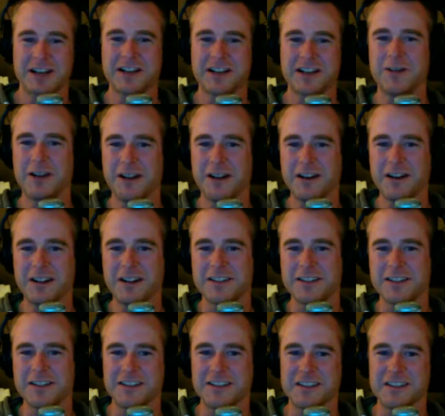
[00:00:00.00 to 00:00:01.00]
going into
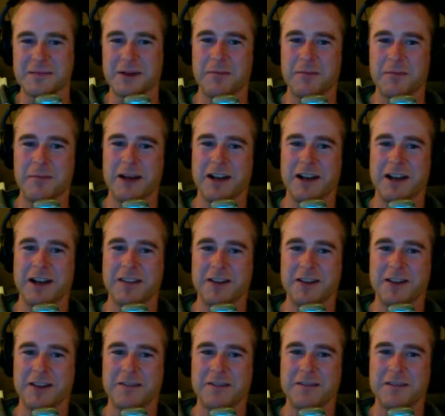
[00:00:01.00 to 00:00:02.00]
this season about Ben. I
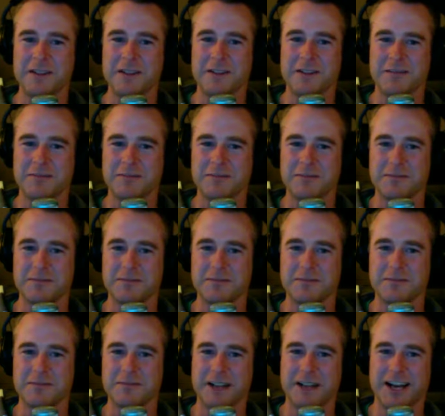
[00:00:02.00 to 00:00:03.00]
thought he was a
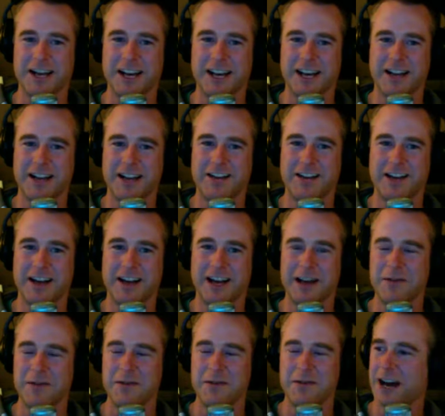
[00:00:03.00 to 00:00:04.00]
sharp guy. I
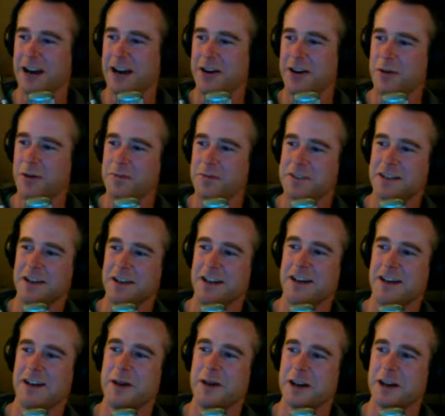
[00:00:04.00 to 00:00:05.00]
had higher hopes than I
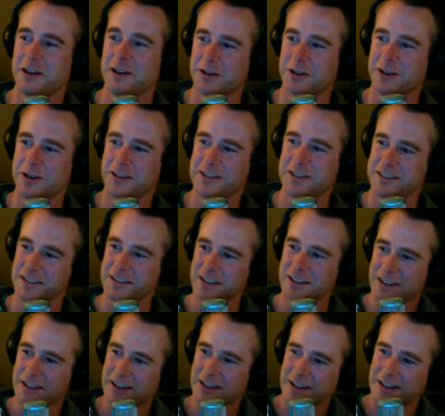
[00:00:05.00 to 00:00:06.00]
did about Chris.
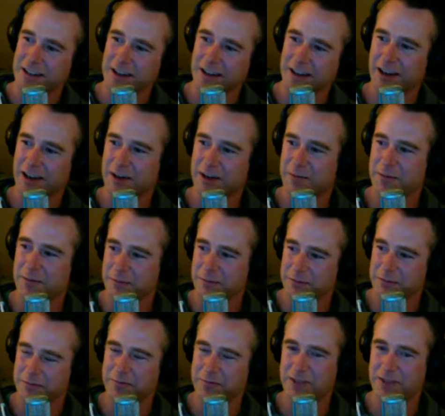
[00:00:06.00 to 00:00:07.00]

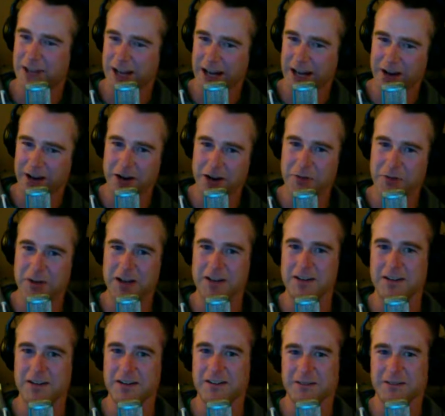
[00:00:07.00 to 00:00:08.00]
I don't know. We
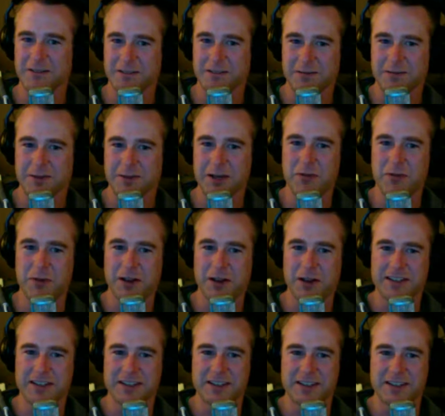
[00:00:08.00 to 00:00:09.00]
don't really see a